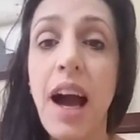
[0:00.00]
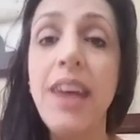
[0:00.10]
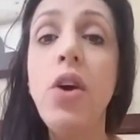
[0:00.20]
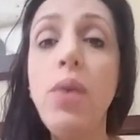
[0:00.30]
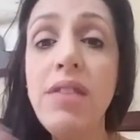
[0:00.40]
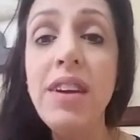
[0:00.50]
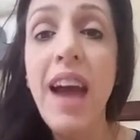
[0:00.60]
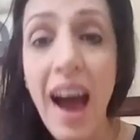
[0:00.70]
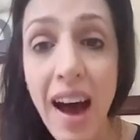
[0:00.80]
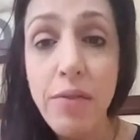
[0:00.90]
don't even
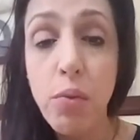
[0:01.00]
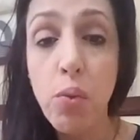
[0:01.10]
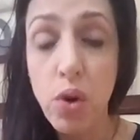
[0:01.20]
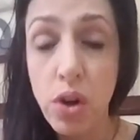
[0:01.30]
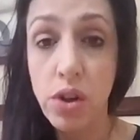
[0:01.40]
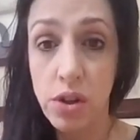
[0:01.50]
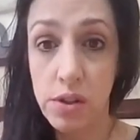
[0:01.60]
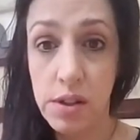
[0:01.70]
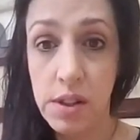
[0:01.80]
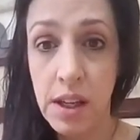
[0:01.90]
have
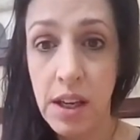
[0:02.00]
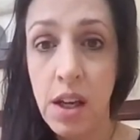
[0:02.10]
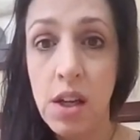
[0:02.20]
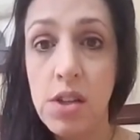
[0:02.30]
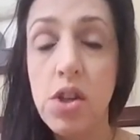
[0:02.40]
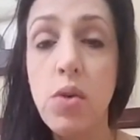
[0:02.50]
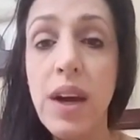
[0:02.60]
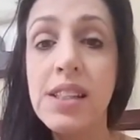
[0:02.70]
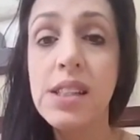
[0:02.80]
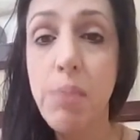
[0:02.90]
words to
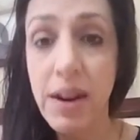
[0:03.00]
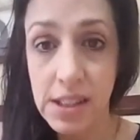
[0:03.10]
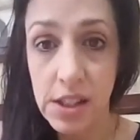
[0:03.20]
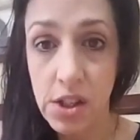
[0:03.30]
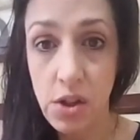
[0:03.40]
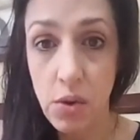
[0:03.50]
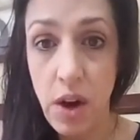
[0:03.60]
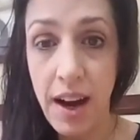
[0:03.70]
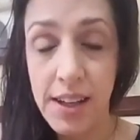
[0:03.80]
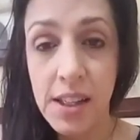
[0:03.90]
express it to you
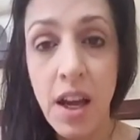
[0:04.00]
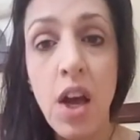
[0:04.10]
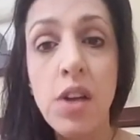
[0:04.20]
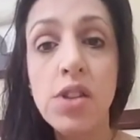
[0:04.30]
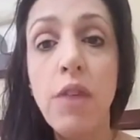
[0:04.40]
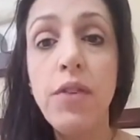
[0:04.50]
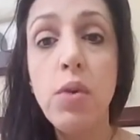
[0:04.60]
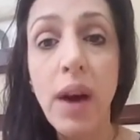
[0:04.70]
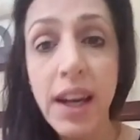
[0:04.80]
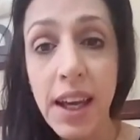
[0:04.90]
guys. So if you
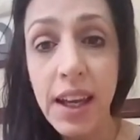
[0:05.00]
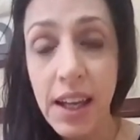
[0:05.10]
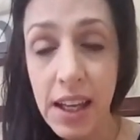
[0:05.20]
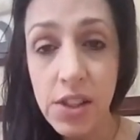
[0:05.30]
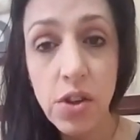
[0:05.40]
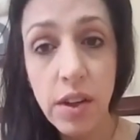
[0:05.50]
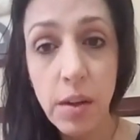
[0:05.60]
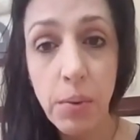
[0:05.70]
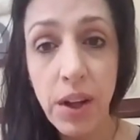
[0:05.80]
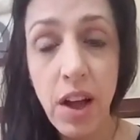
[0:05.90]
want to get in during the
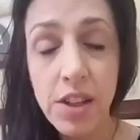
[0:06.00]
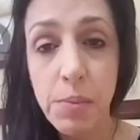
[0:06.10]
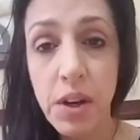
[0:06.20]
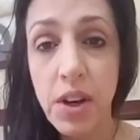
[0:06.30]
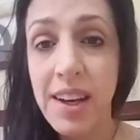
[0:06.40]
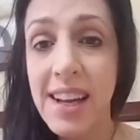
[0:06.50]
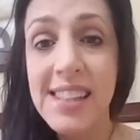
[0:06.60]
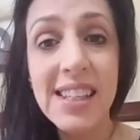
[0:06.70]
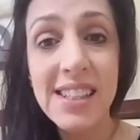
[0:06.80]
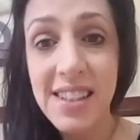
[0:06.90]
pre-launch period,
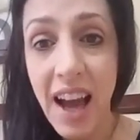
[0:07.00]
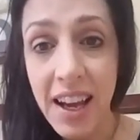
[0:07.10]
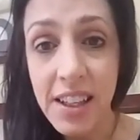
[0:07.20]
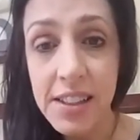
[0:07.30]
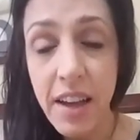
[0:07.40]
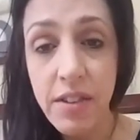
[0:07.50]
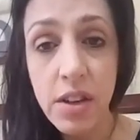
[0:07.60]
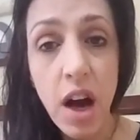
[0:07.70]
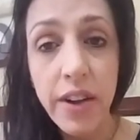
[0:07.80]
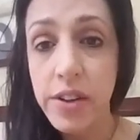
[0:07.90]
it's
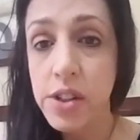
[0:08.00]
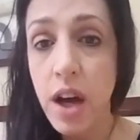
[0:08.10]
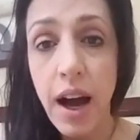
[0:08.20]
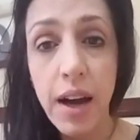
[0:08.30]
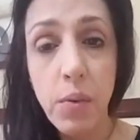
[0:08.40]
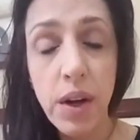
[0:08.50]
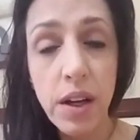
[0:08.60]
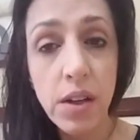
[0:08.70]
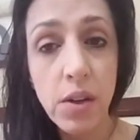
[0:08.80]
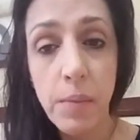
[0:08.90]
$97. I
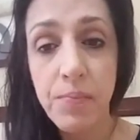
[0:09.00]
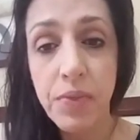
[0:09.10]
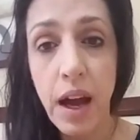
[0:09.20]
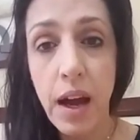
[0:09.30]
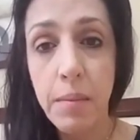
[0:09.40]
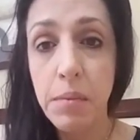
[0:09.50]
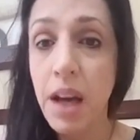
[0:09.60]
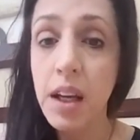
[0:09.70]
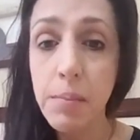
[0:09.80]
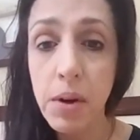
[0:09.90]
will, I'm
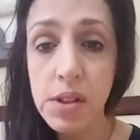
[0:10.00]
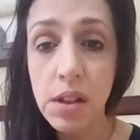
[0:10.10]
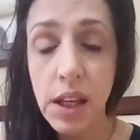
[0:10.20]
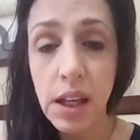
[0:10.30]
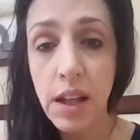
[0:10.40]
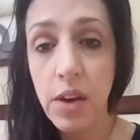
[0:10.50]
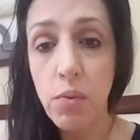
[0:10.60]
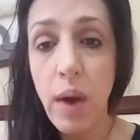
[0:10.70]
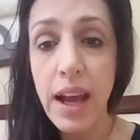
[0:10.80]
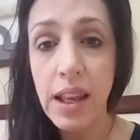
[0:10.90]
not going to post the link like
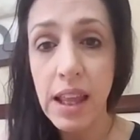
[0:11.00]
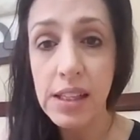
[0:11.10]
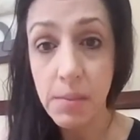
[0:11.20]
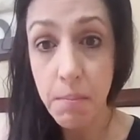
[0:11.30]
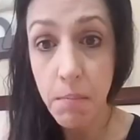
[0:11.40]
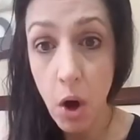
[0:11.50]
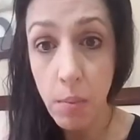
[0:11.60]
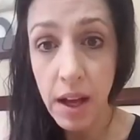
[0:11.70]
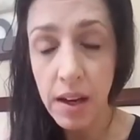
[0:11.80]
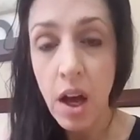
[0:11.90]
right this
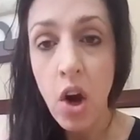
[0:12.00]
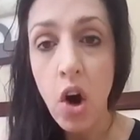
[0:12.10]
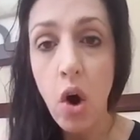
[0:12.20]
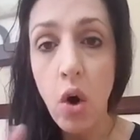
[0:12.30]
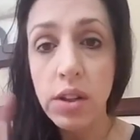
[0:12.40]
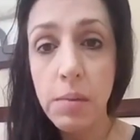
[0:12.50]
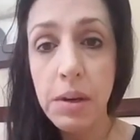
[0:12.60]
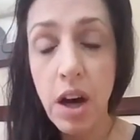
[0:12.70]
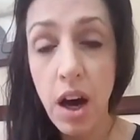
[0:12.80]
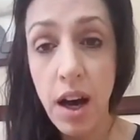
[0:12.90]
moment, only
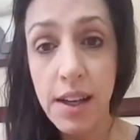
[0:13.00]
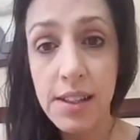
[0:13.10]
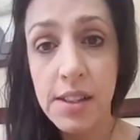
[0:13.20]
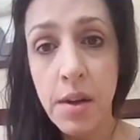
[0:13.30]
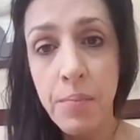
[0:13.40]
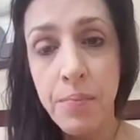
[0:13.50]
because